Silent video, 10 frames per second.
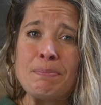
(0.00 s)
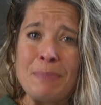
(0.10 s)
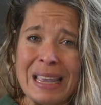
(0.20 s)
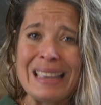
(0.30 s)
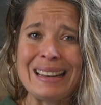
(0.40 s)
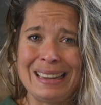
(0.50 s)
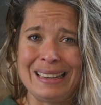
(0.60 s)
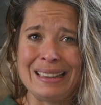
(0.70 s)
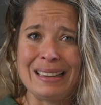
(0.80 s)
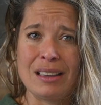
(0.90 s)

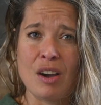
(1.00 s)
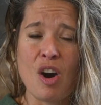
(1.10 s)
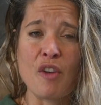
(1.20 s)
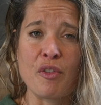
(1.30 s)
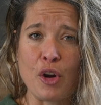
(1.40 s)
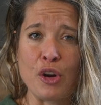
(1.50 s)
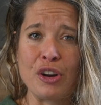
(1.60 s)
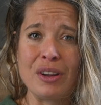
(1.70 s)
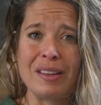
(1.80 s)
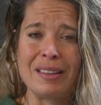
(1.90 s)
beginning of her
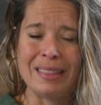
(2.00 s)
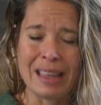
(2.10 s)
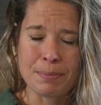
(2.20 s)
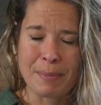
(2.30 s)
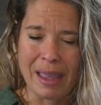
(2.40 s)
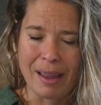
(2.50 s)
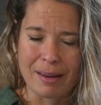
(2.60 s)
nightmare.